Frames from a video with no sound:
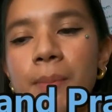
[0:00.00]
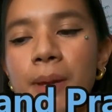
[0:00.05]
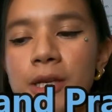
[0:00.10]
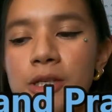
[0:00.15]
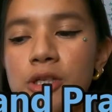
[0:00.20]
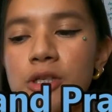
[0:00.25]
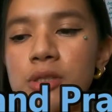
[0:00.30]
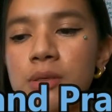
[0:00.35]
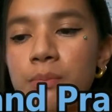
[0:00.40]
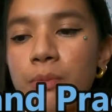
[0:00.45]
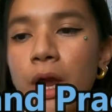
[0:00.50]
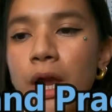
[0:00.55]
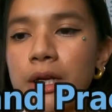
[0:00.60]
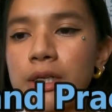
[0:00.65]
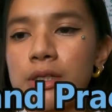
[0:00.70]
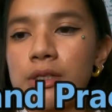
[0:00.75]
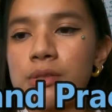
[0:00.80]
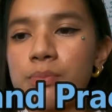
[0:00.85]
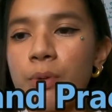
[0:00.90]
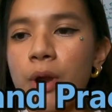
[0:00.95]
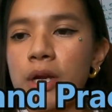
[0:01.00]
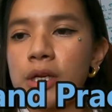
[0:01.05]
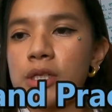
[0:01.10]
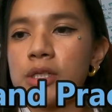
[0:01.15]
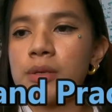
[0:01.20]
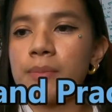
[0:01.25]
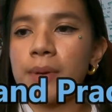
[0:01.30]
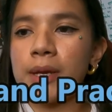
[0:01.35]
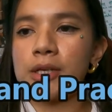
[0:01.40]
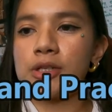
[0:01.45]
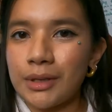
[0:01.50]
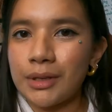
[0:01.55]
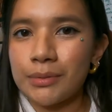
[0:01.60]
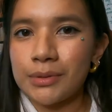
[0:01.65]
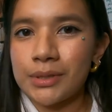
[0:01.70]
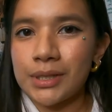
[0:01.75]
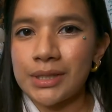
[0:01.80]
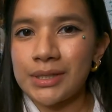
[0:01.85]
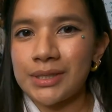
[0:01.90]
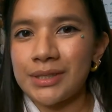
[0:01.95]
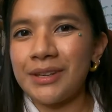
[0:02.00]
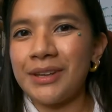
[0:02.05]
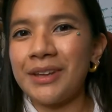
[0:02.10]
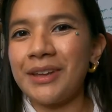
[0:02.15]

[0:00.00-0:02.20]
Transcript: Patience and practice. Practice and patience. Number 6.